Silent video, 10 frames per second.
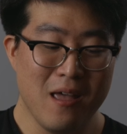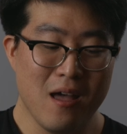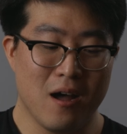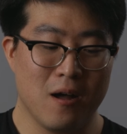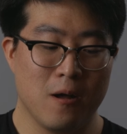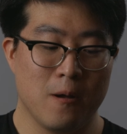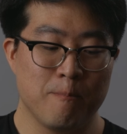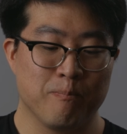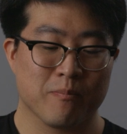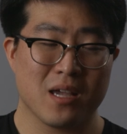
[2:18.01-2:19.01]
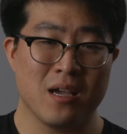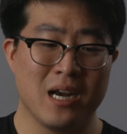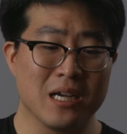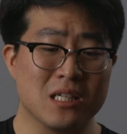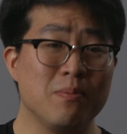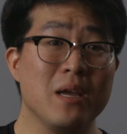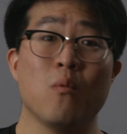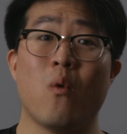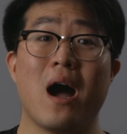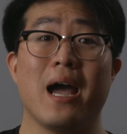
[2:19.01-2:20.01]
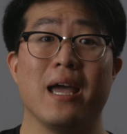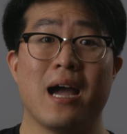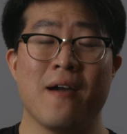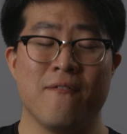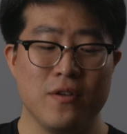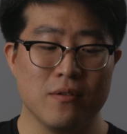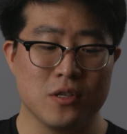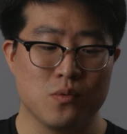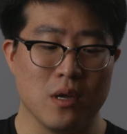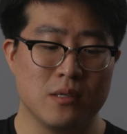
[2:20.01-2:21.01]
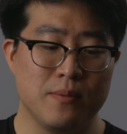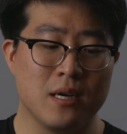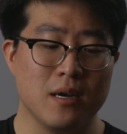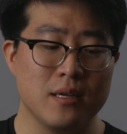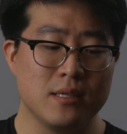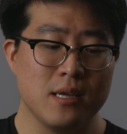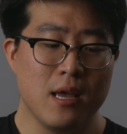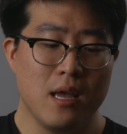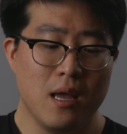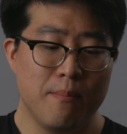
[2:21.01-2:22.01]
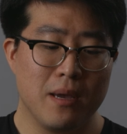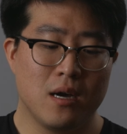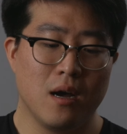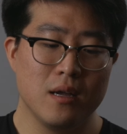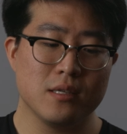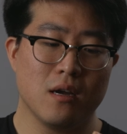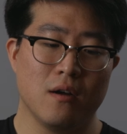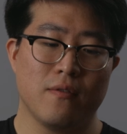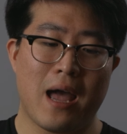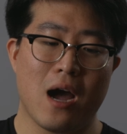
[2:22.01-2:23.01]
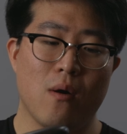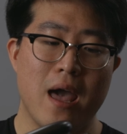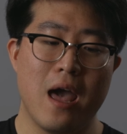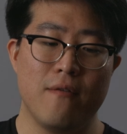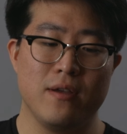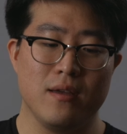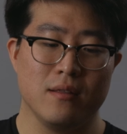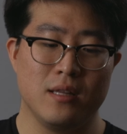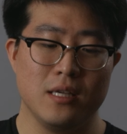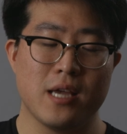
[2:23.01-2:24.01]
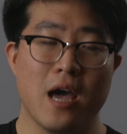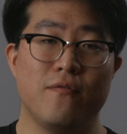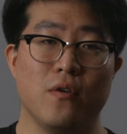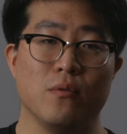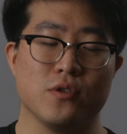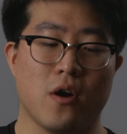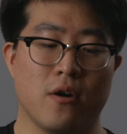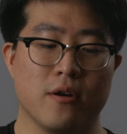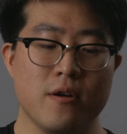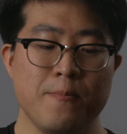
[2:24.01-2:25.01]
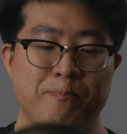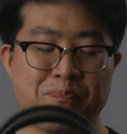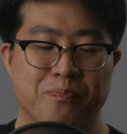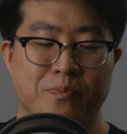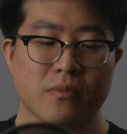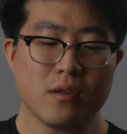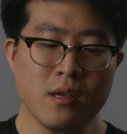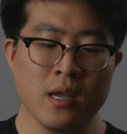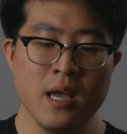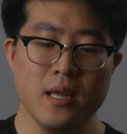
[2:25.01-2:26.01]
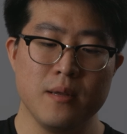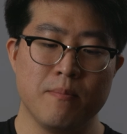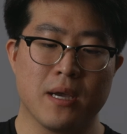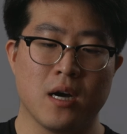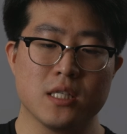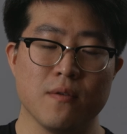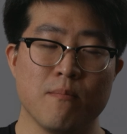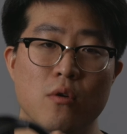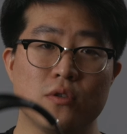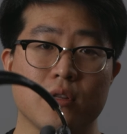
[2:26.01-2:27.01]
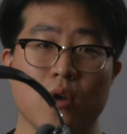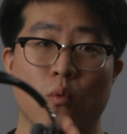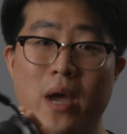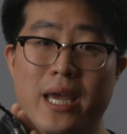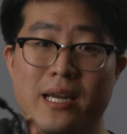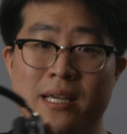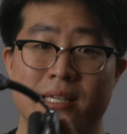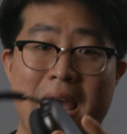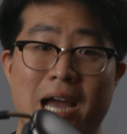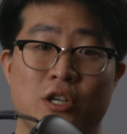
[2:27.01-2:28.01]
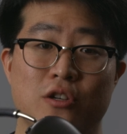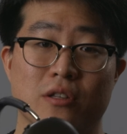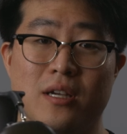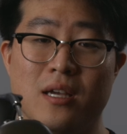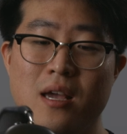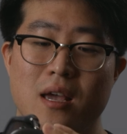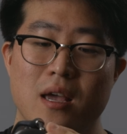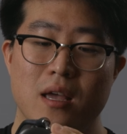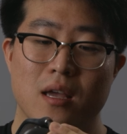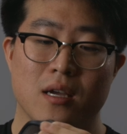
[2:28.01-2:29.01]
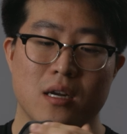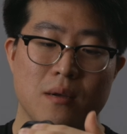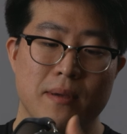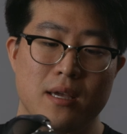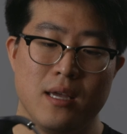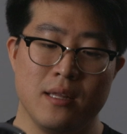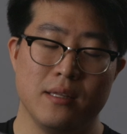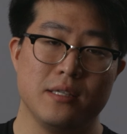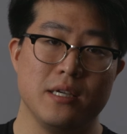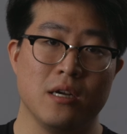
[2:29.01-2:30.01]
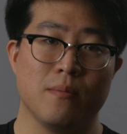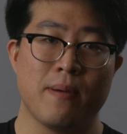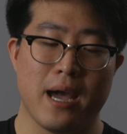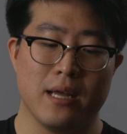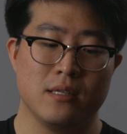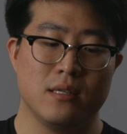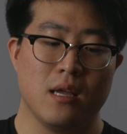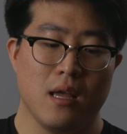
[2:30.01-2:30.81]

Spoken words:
And I'll explain why I feel this way. It's because of how heavy these headphones are, and because of most of the weight is actually gonna be in these ear pads,